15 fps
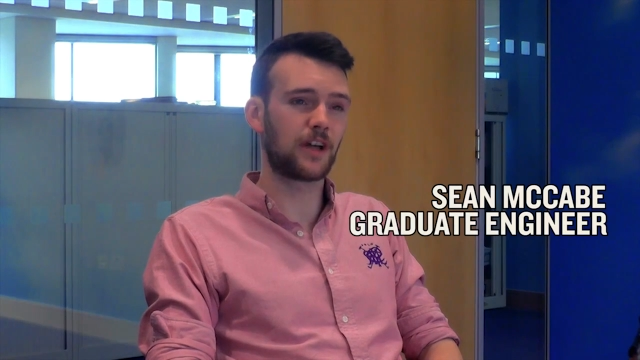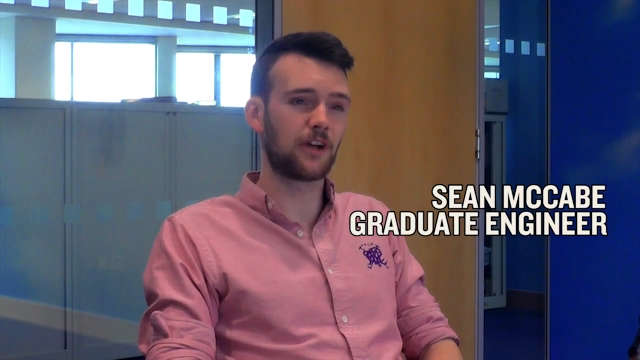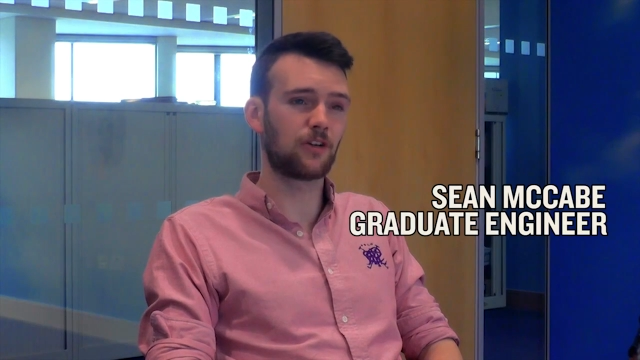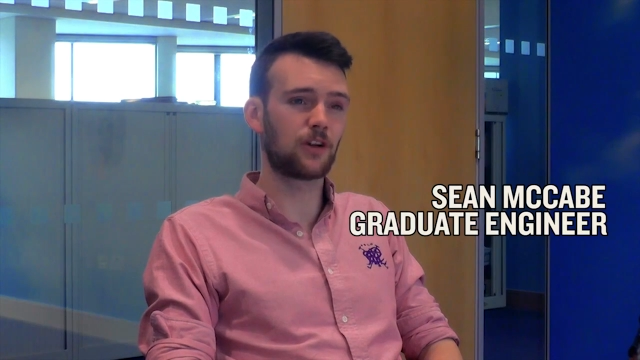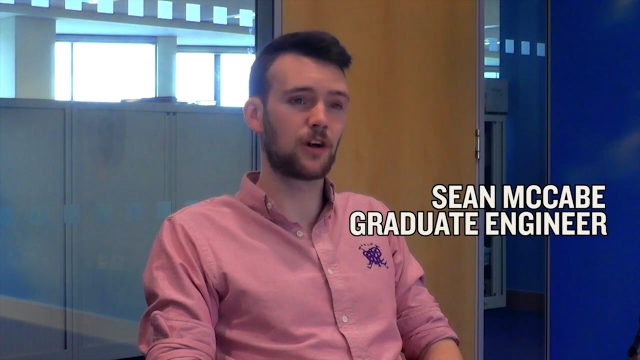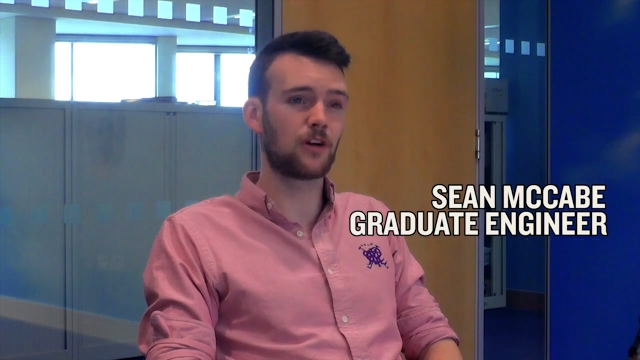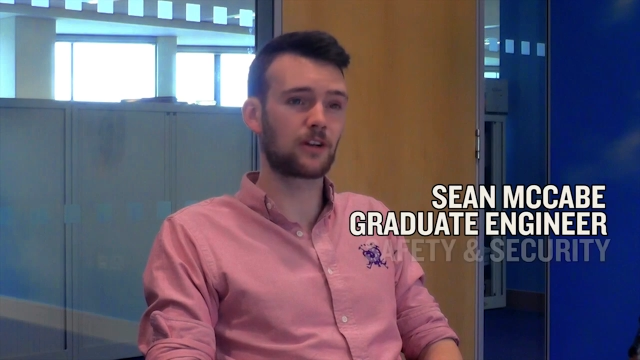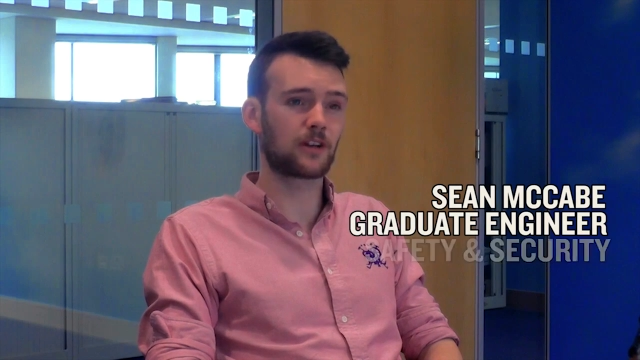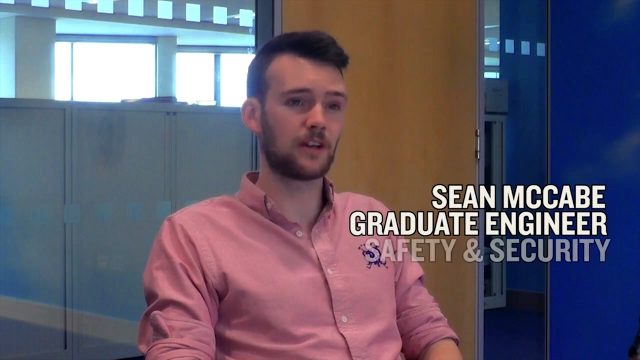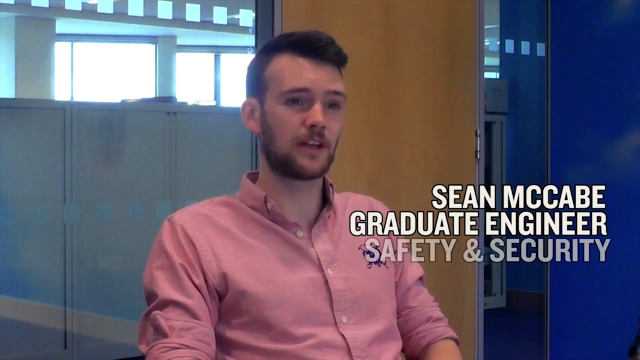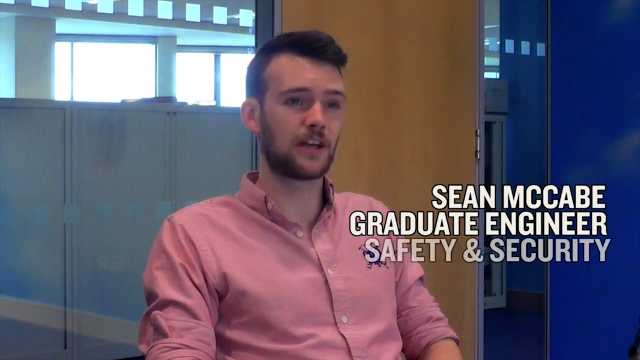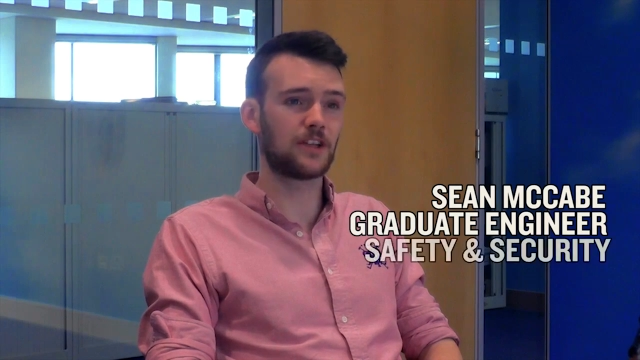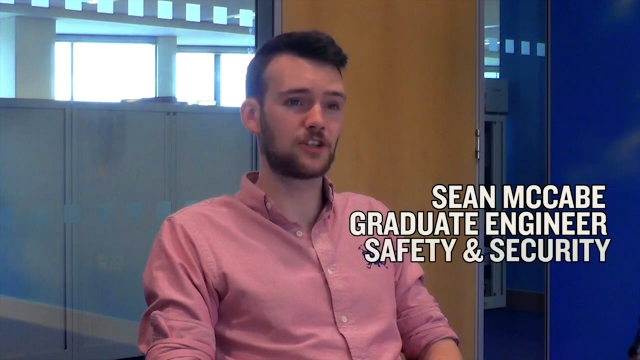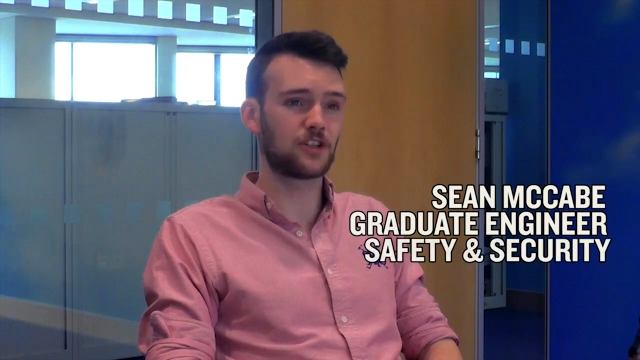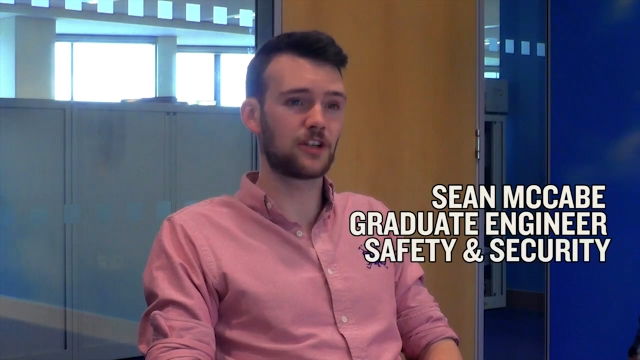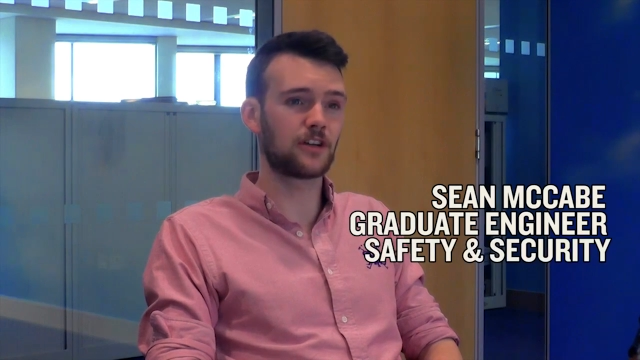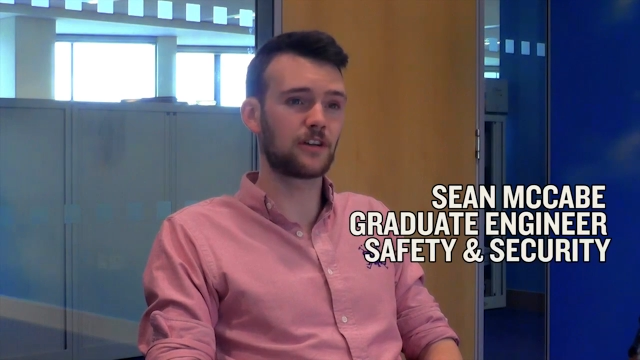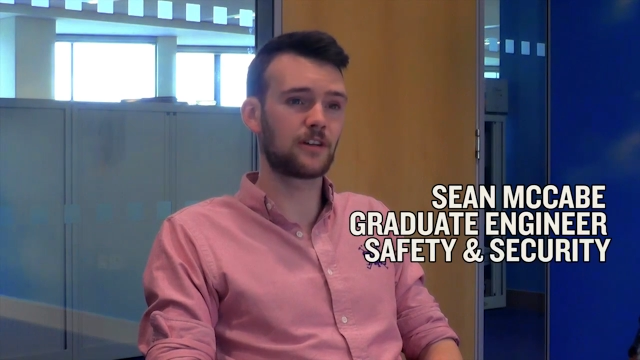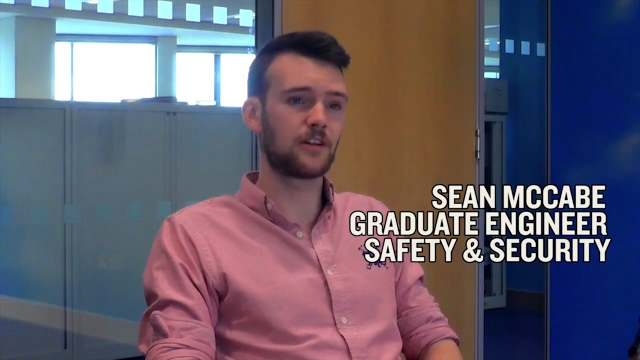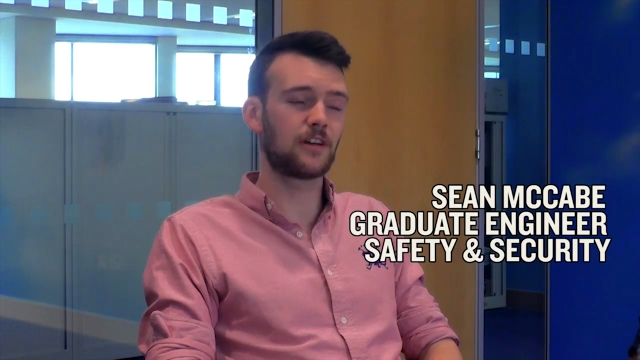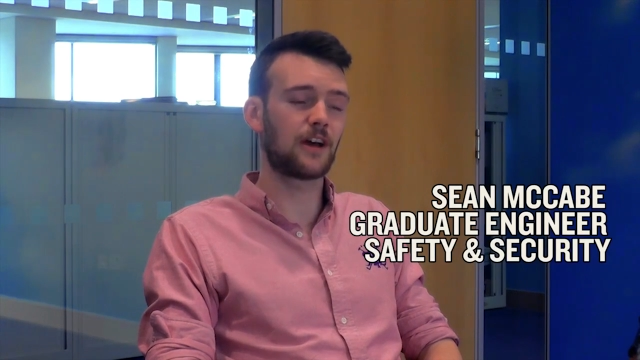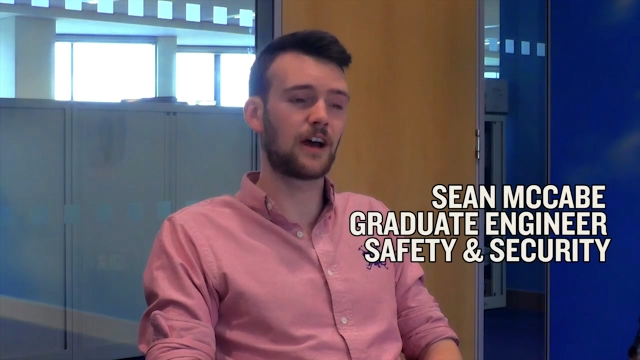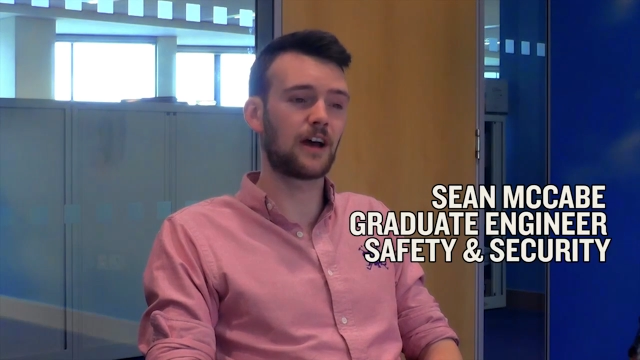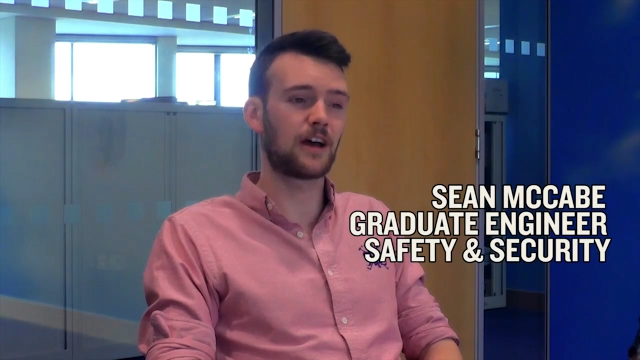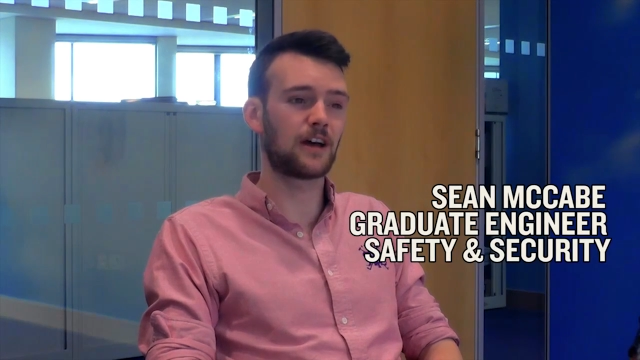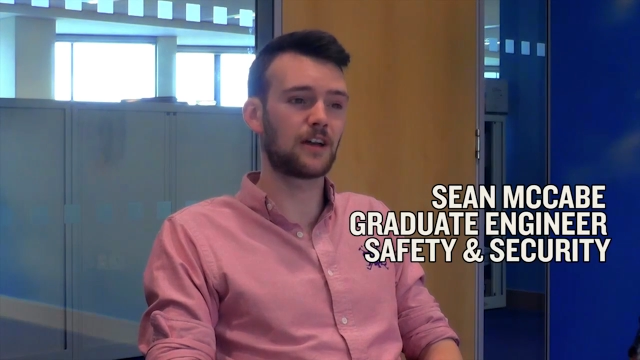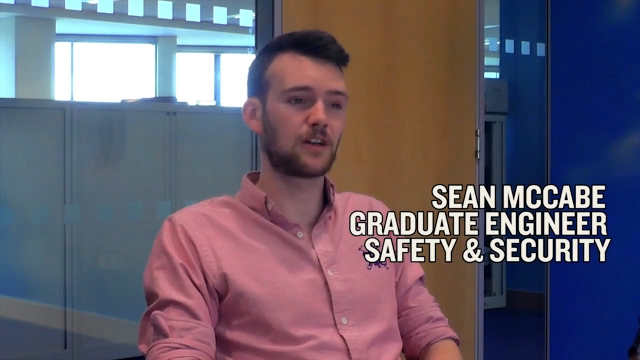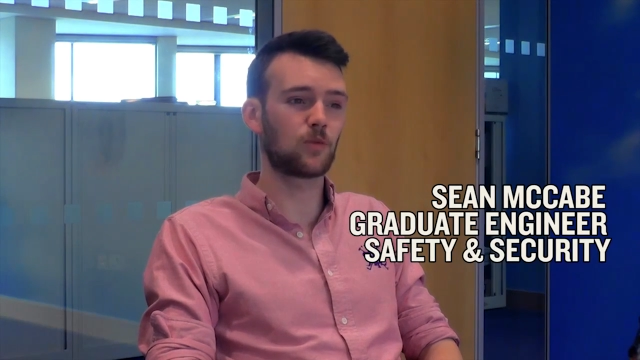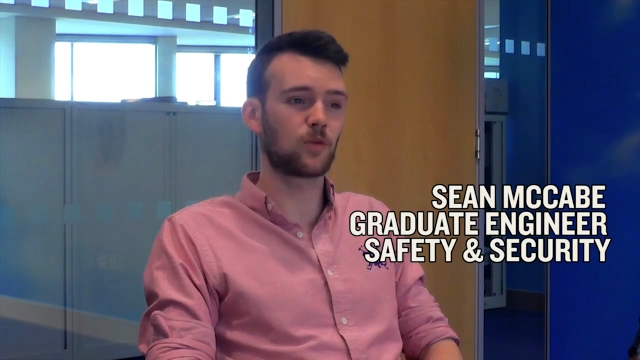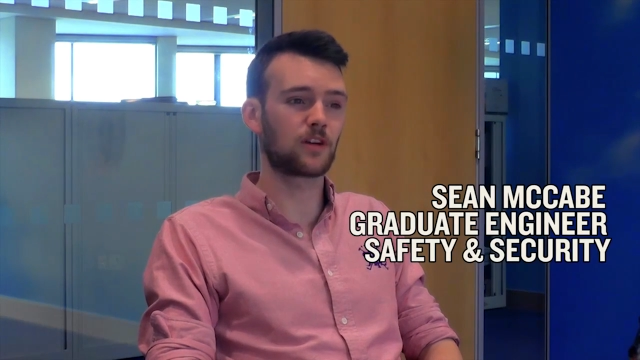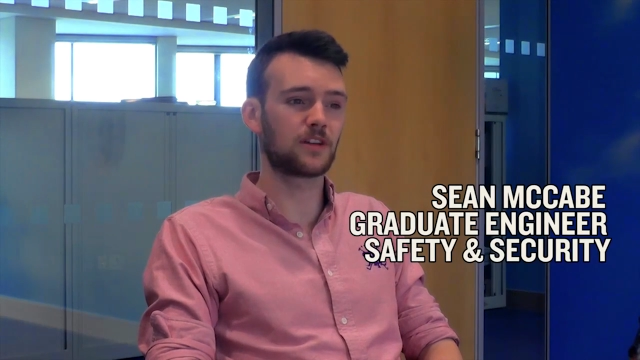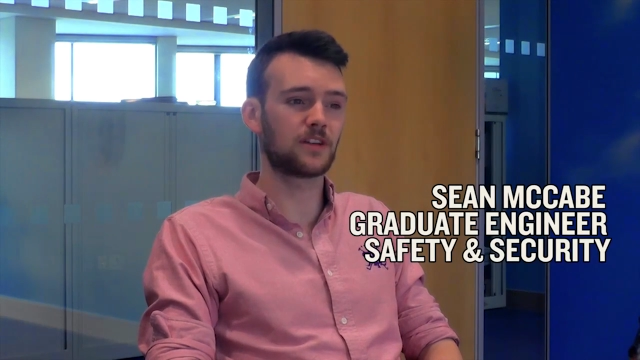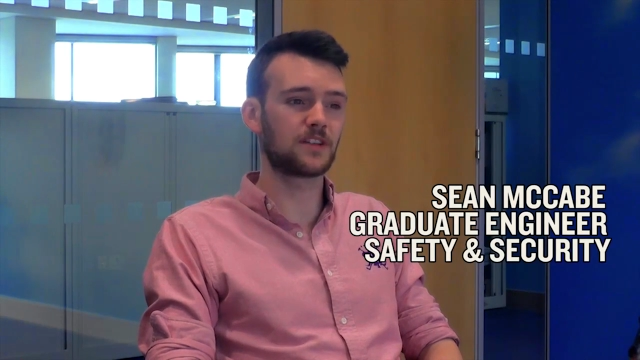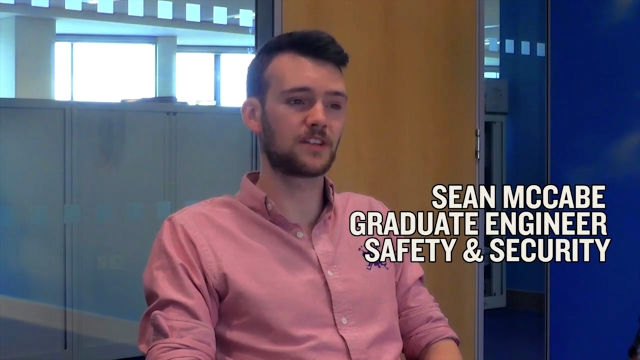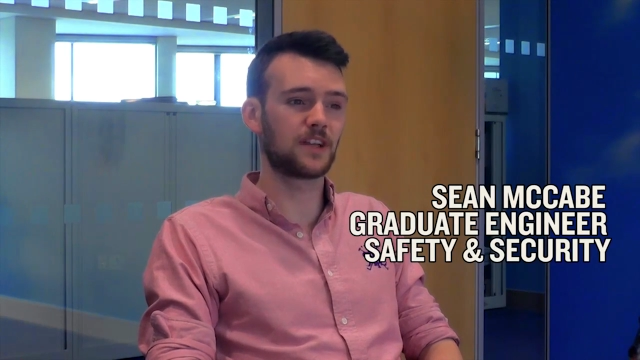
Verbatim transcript: aeronautical engineer and I work in the